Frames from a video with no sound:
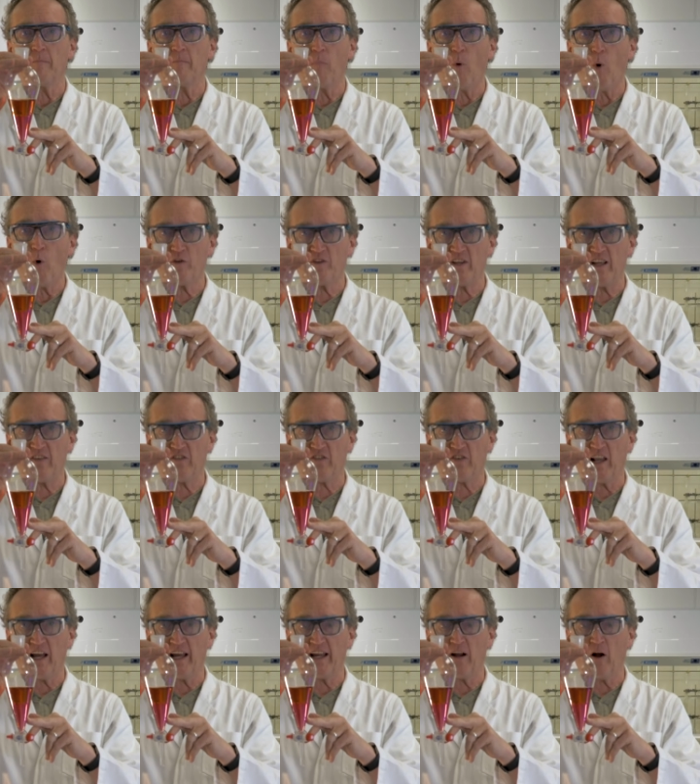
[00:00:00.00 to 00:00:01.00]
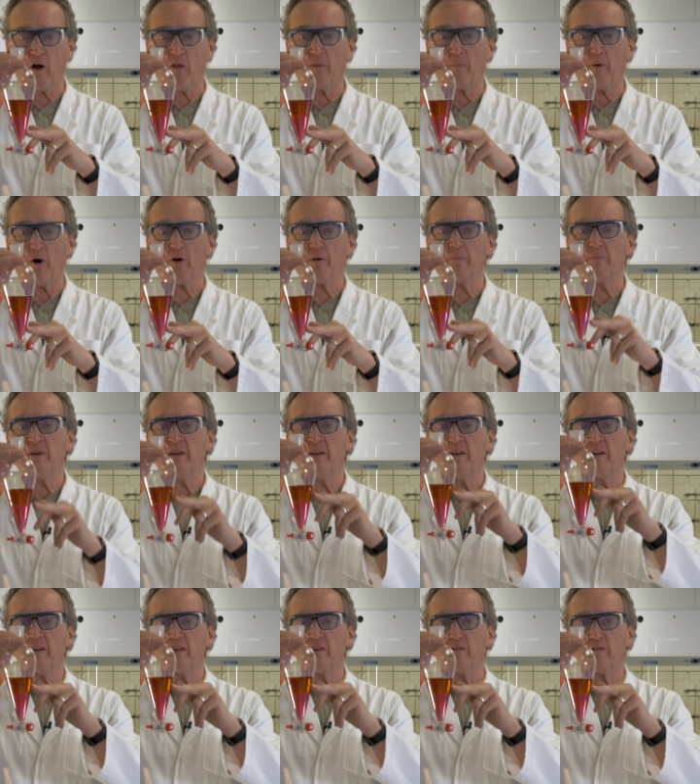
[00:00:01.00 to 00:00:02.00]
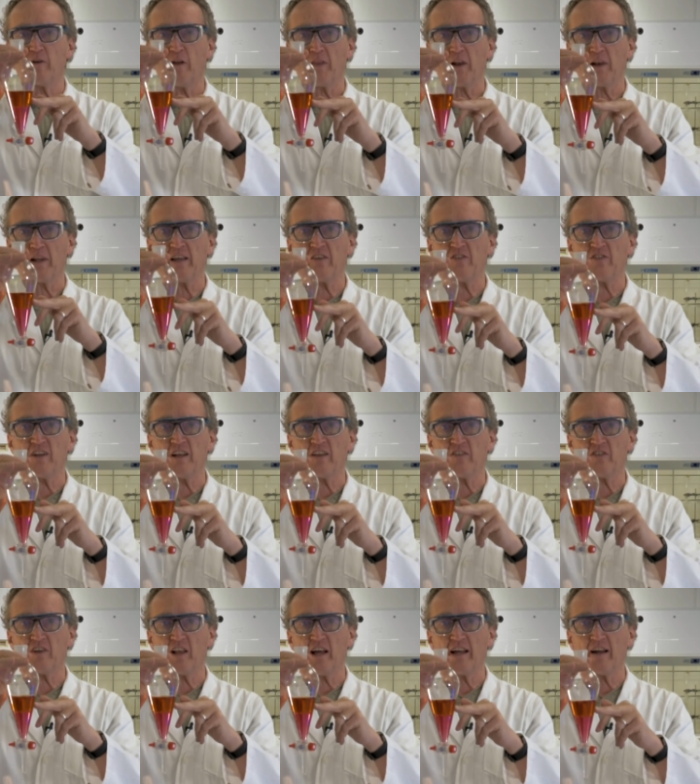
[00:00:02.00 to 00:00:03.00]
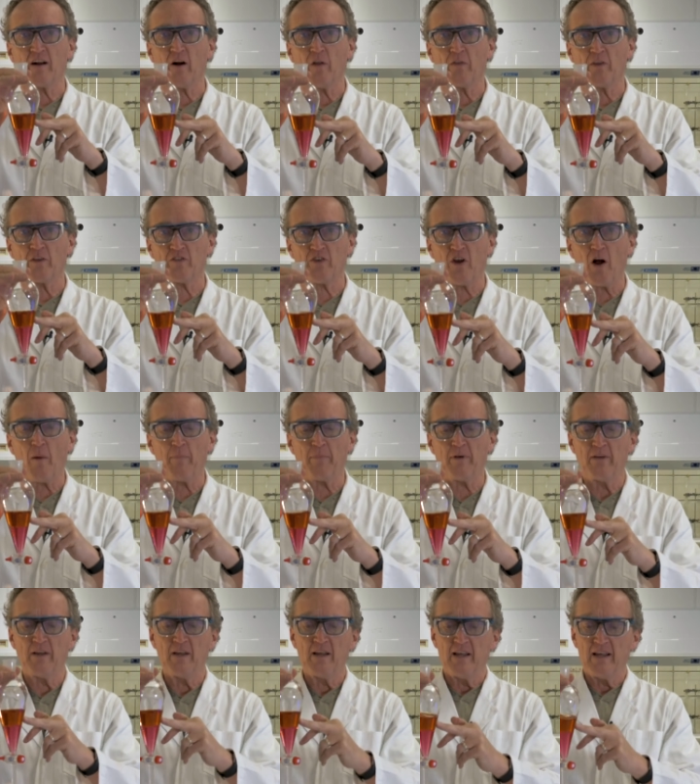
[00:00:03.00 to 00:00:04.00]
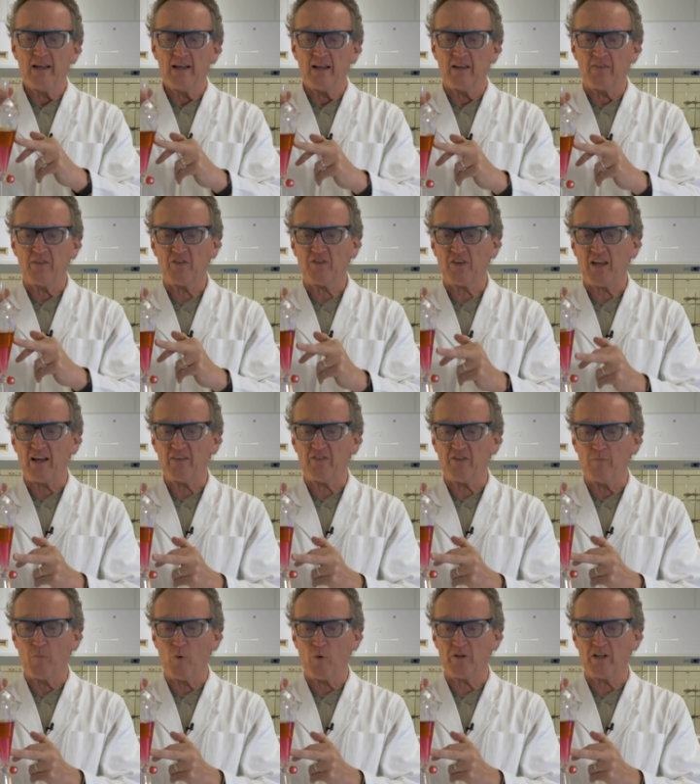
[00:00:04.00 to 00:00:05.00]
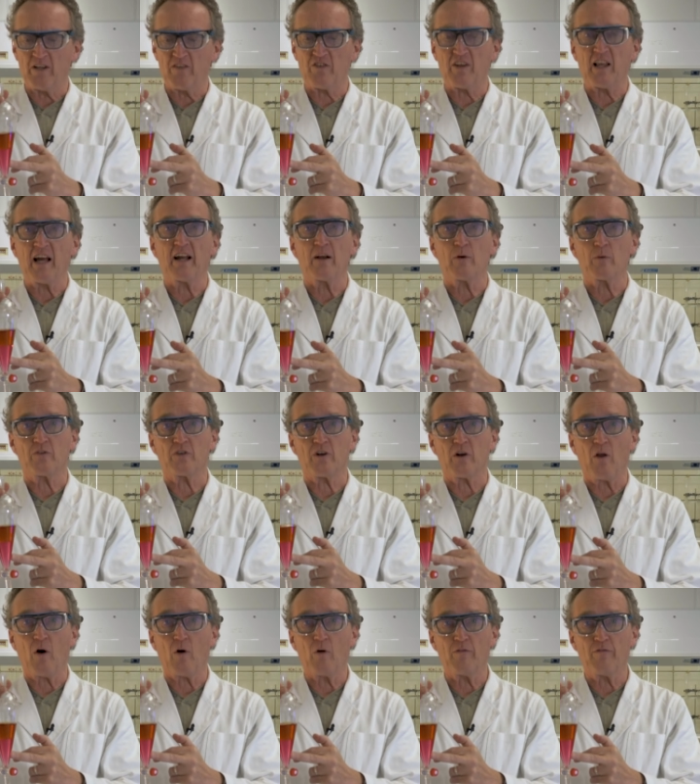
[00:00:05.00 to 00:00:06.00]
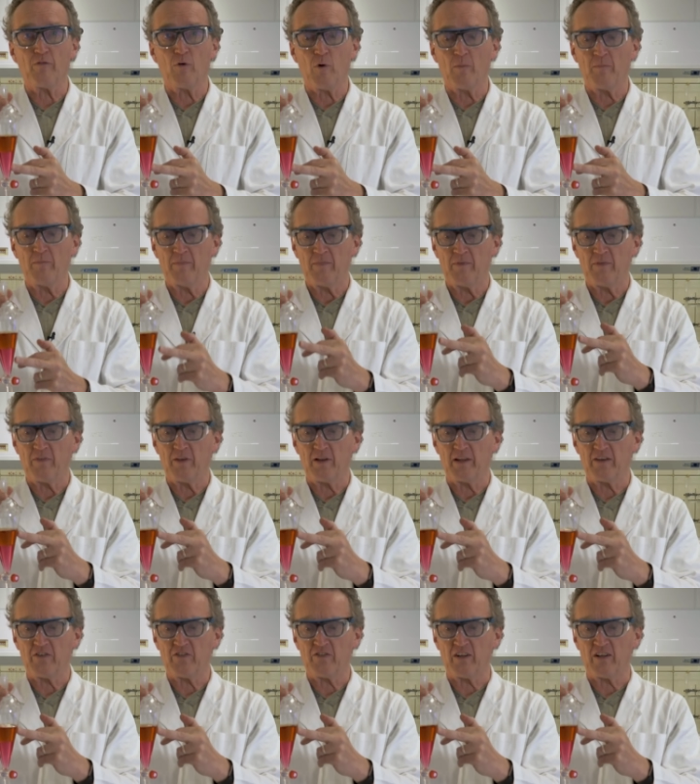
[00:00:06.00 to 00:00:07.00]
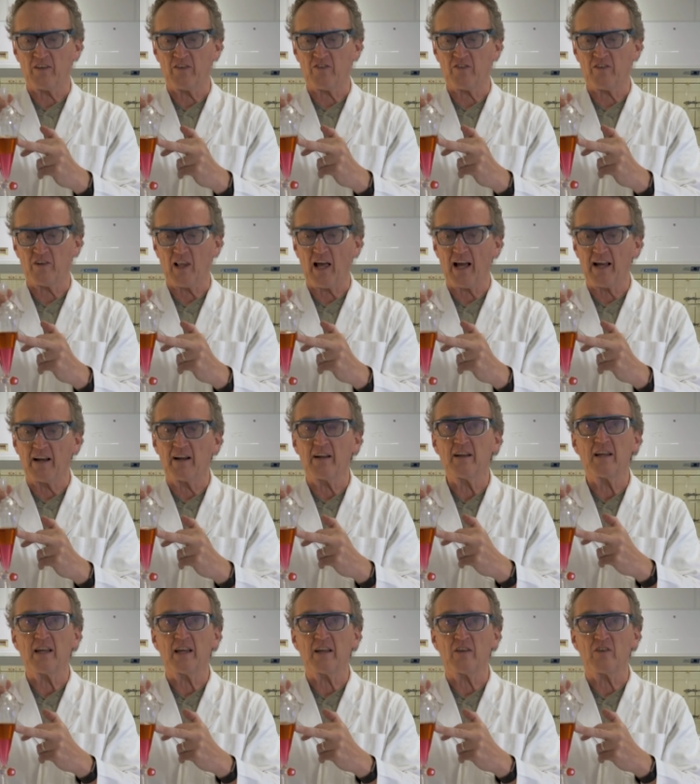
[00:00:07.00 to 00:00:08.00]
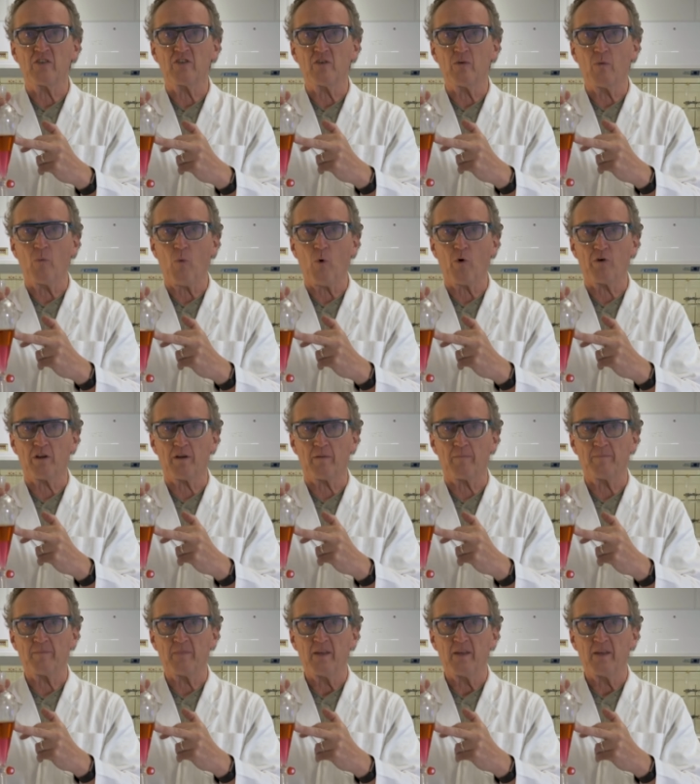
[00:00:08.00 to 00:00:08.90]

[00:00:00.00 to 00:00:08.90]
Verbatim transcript: more dense layer on the bottom, you've got the less dense layer on the top. In this case, the more dense layer is chloroform, the less dense layer is water.